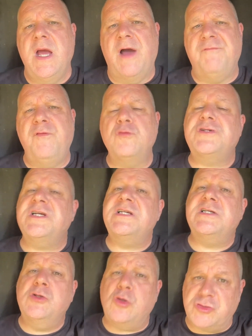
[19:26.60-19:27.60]
Unfortunately,
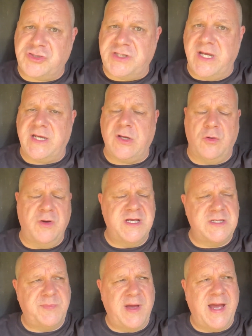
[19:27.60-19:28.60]
he's lost it,
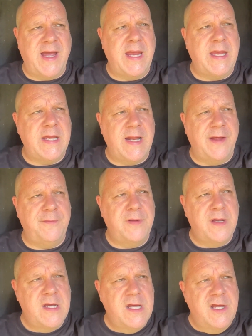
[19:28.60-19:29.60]
guys. But hey, you know,
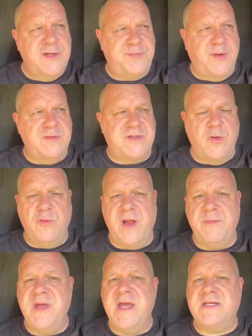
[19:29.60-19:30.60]
I suppose all
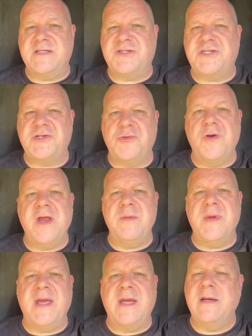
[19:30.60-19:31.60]
them years of
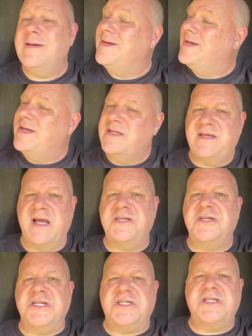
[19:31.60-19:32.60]
screaming
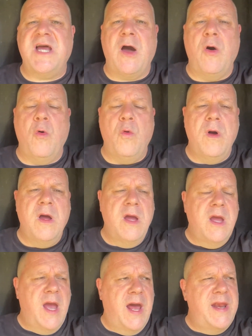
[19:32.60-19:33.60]
takes its toll.
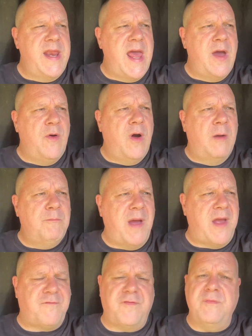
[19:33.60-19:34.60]
And now I'm
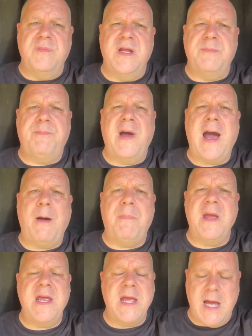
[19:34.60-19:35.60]
back from the pub
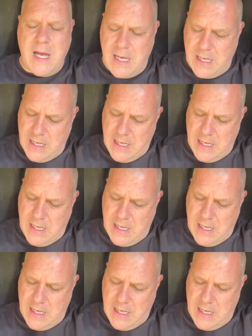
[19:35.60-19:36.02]
here.